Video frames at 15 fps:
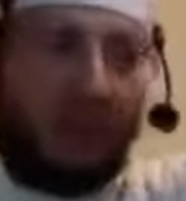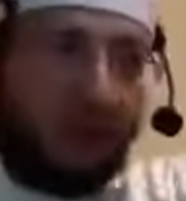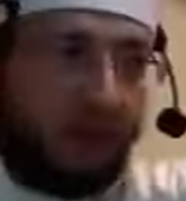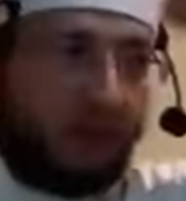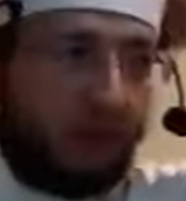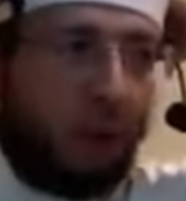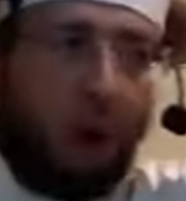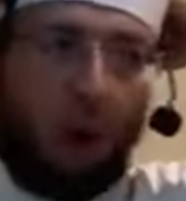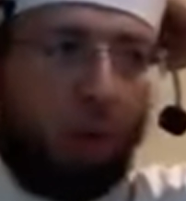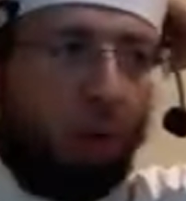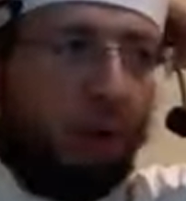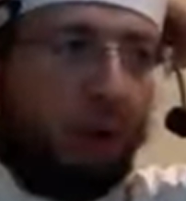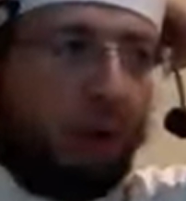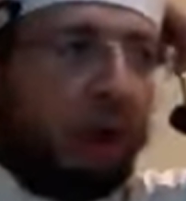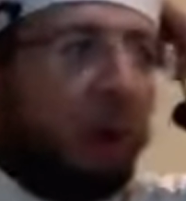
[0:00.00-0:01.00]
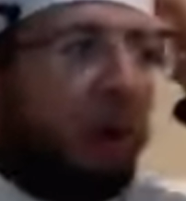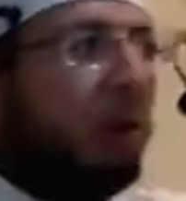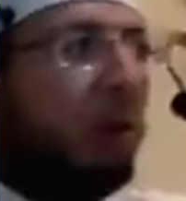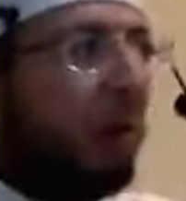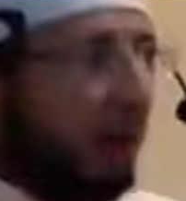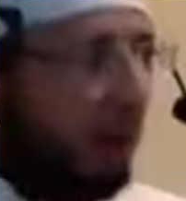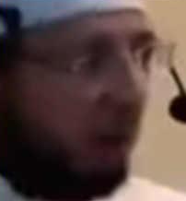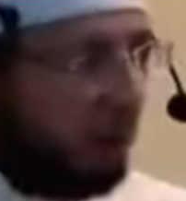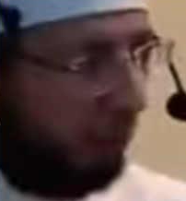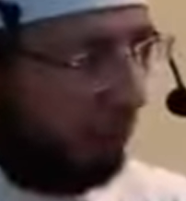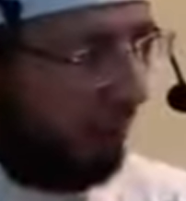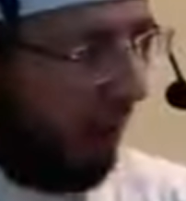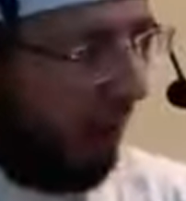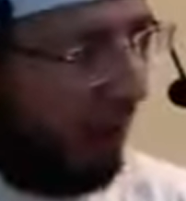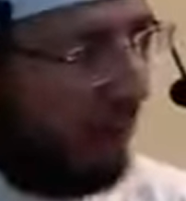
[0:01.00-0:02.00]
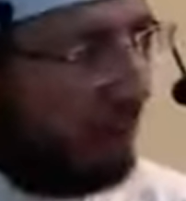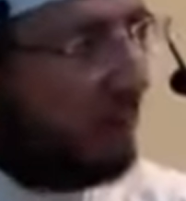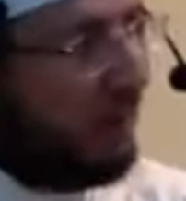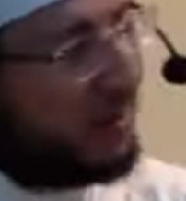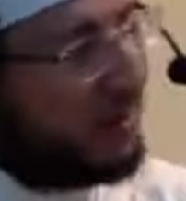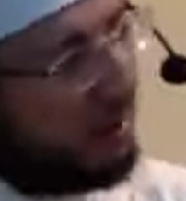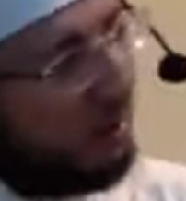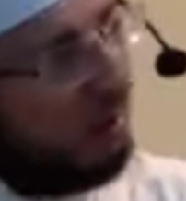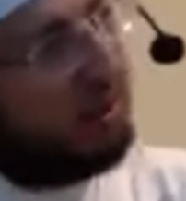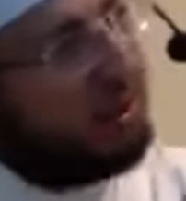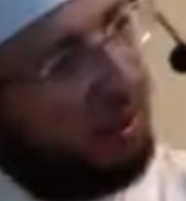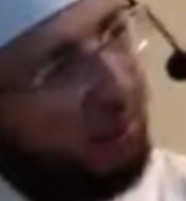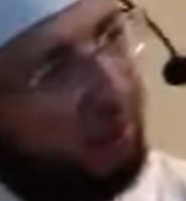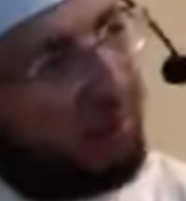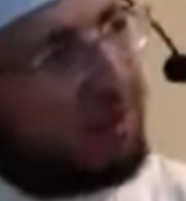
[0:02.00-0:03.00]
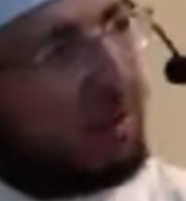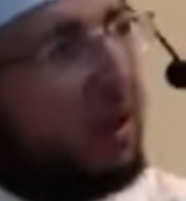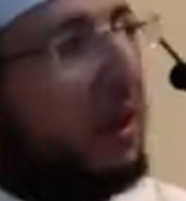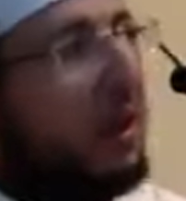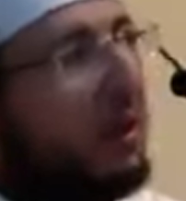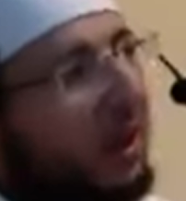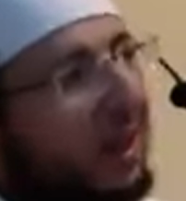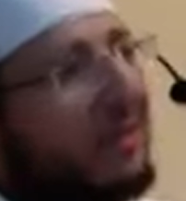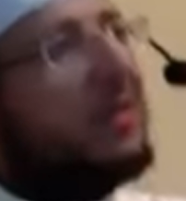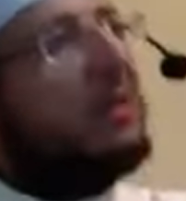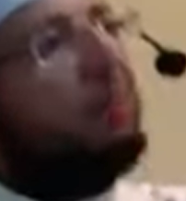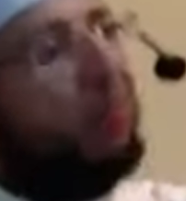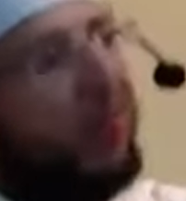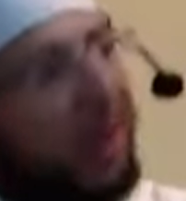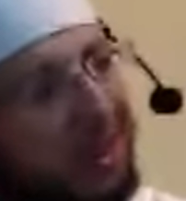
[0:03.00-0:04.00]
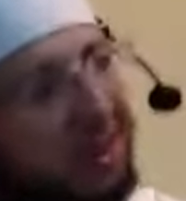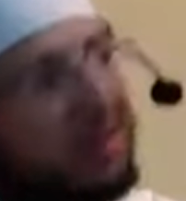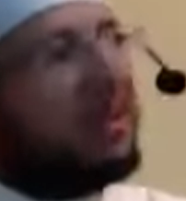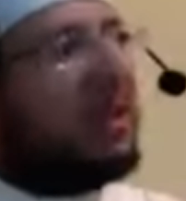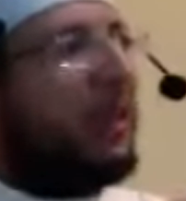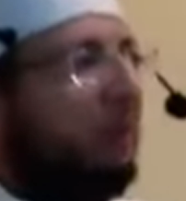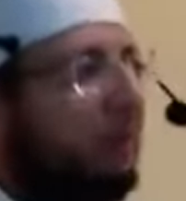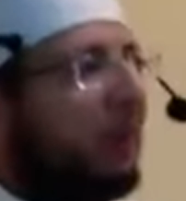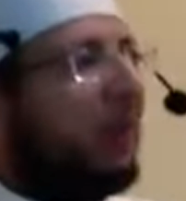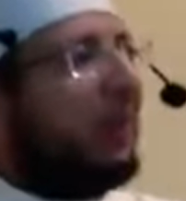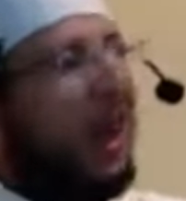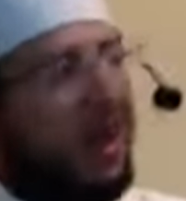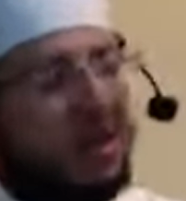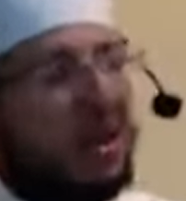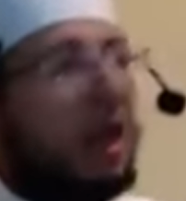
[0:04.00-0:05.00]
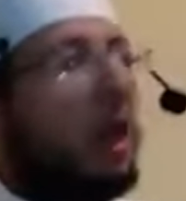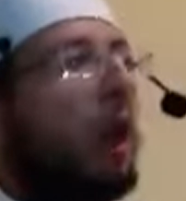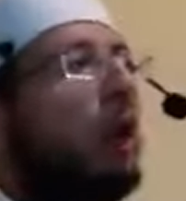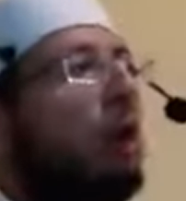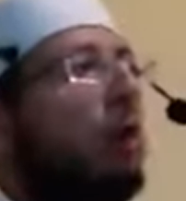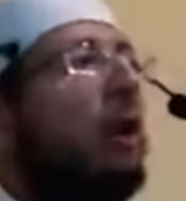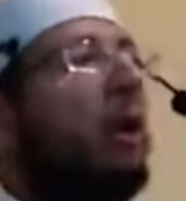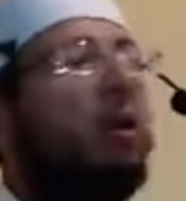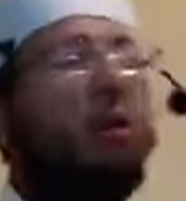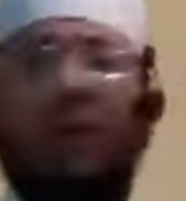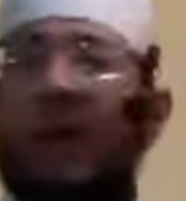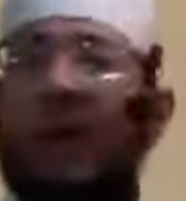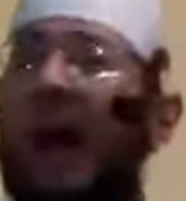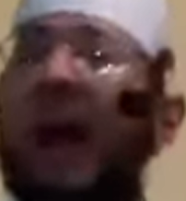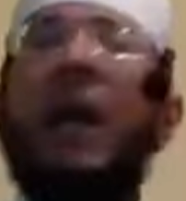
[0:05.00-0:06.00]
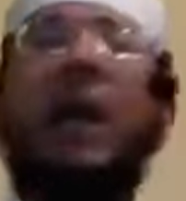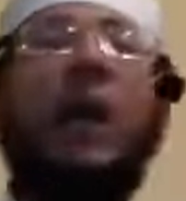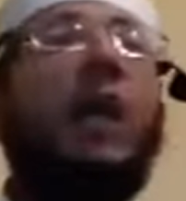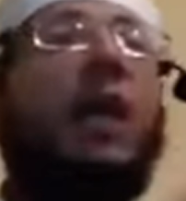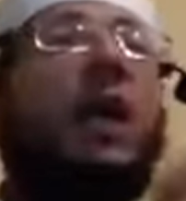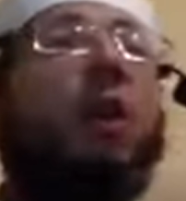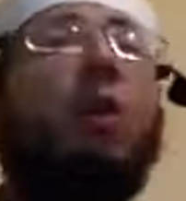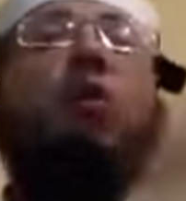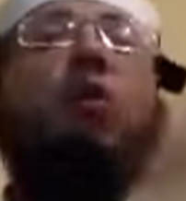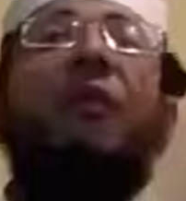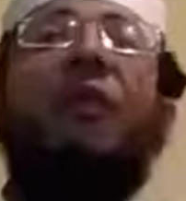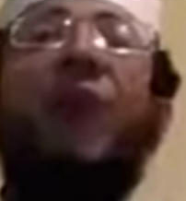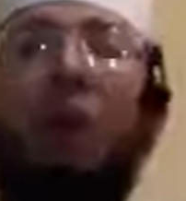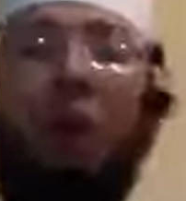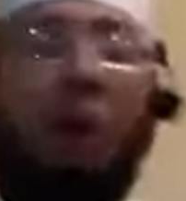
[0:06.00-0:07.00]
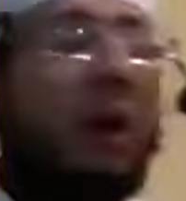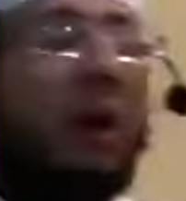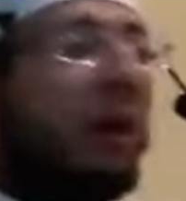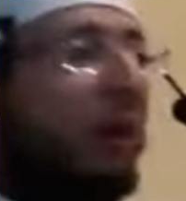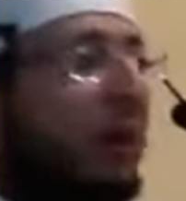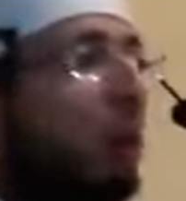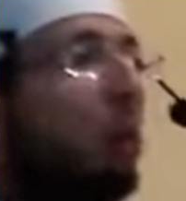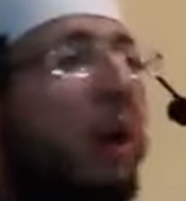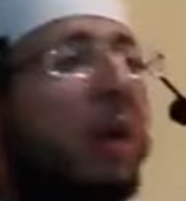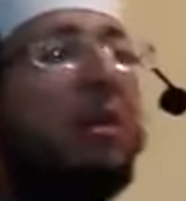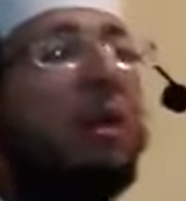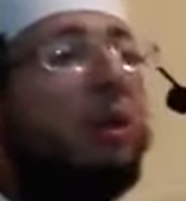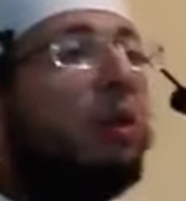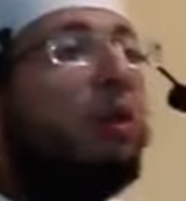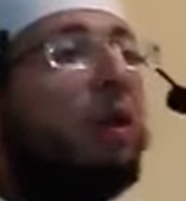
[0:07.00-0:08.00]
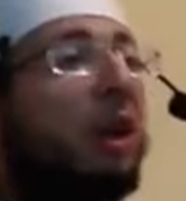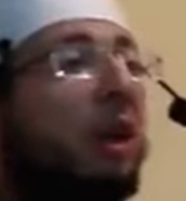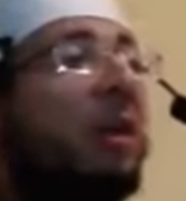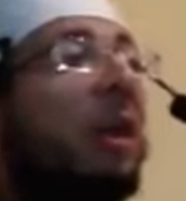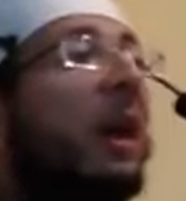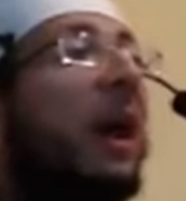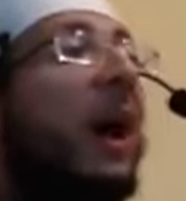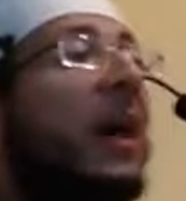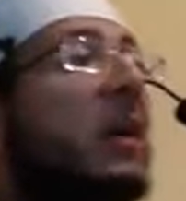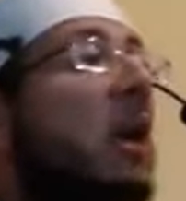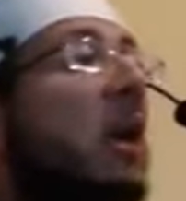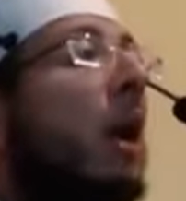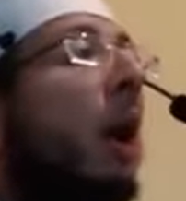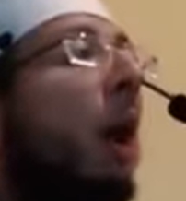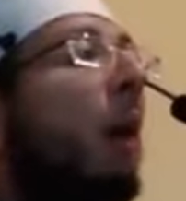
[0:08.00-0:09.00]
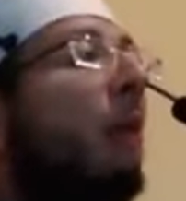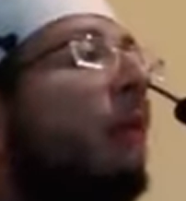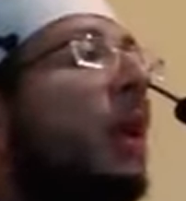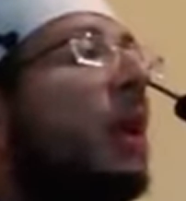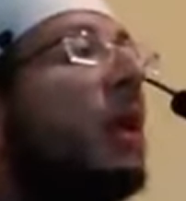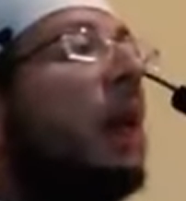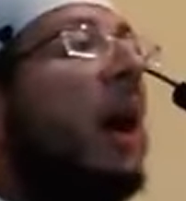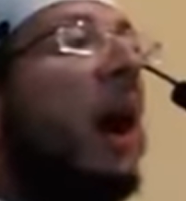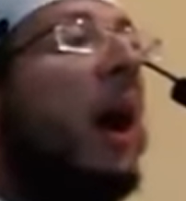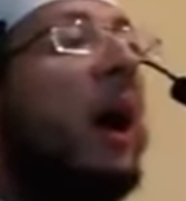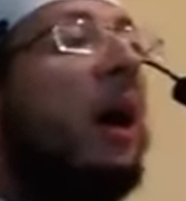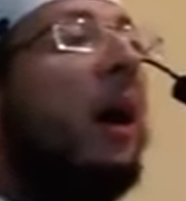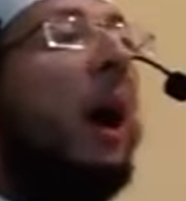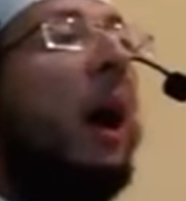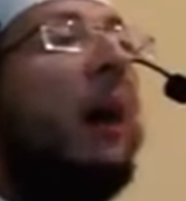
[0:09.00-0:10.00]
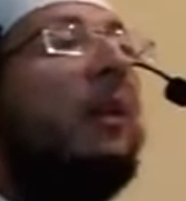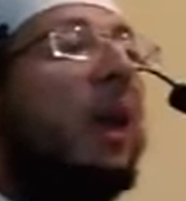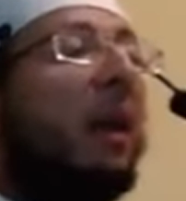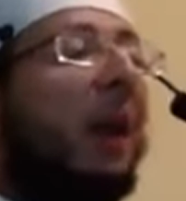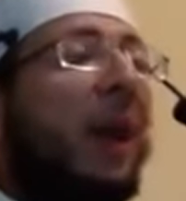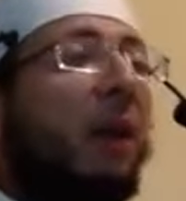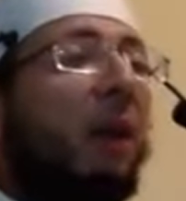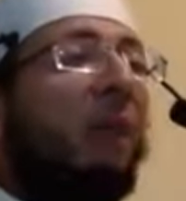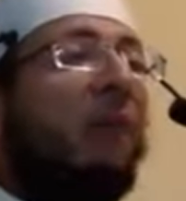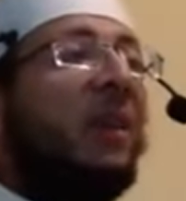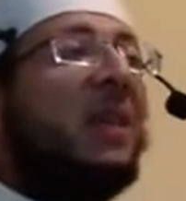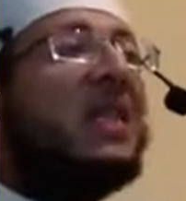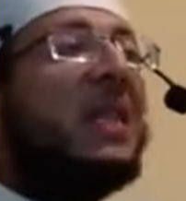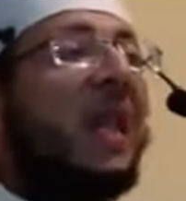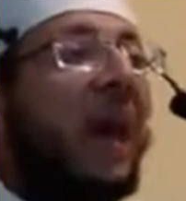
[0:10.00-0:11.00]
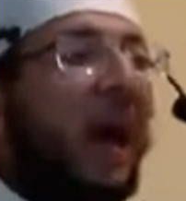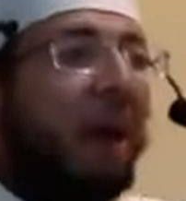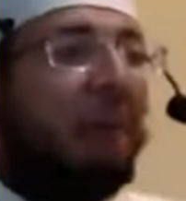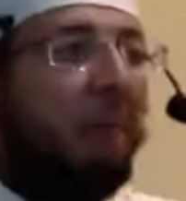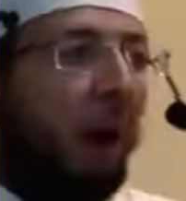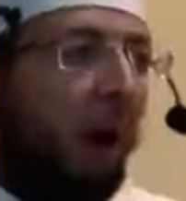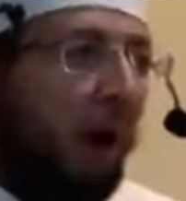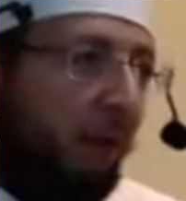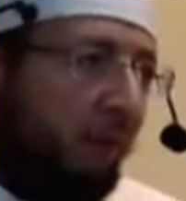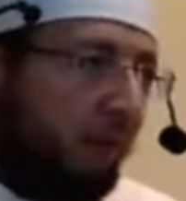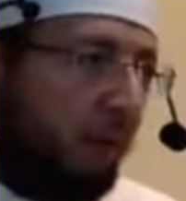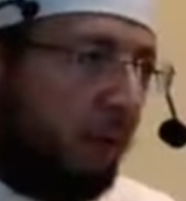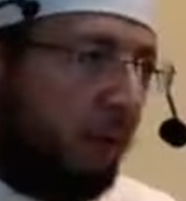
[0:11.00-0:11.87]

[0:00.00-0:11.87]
it. No, yuriduna. That's continuous. That's present simple tense. Yuriduna liyutufi'u. They wanted to turn the light of Allah, the light of Islam up.